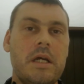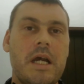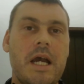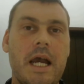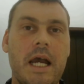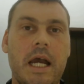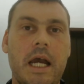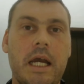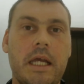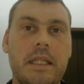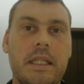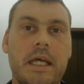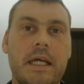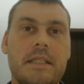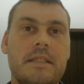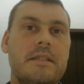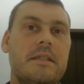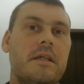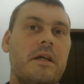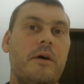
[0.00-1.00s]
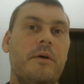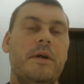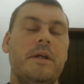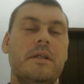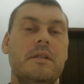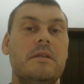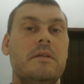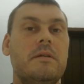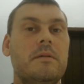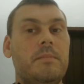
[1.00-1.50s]
and that's going
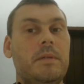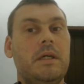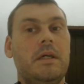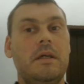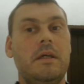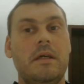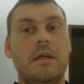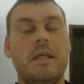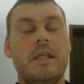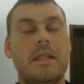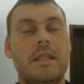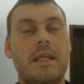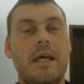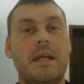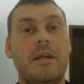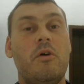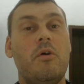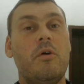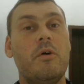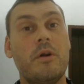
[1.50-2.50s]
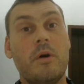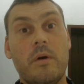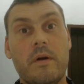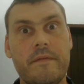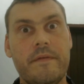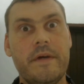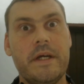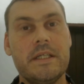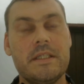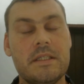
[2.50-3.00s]
to be then auto
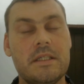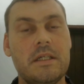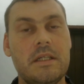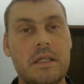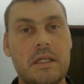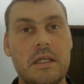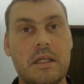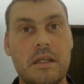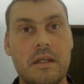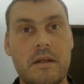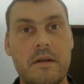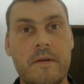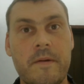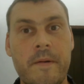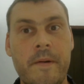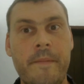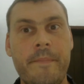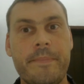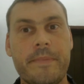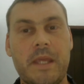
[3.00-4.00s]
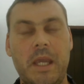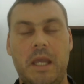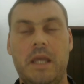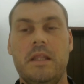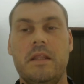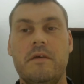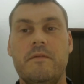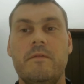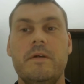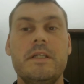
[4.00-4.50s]
invested in
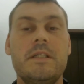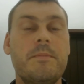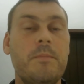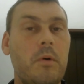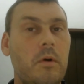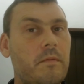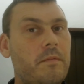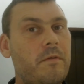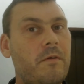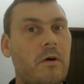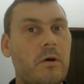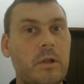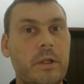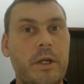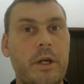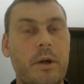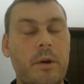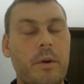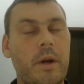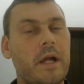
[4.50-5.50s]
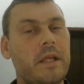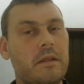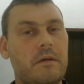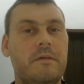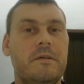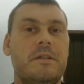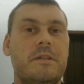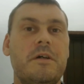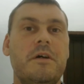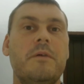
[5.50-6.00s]
the risk portfolio and the
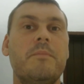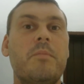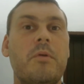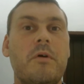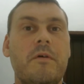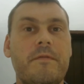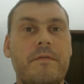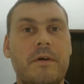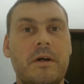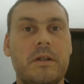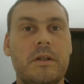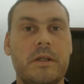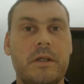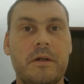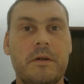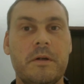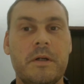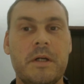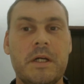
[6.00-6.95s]
return portfolio